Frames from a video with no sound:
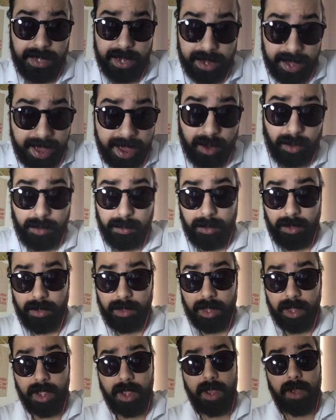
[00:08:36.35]
accountable
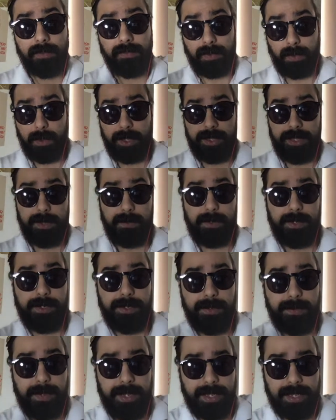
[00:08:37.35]
for what they were
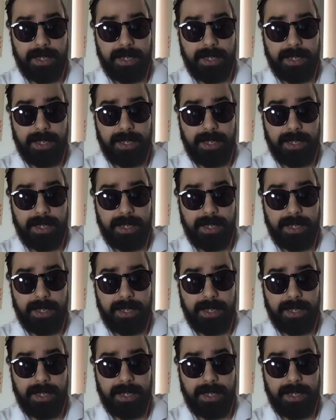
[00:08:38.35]
doing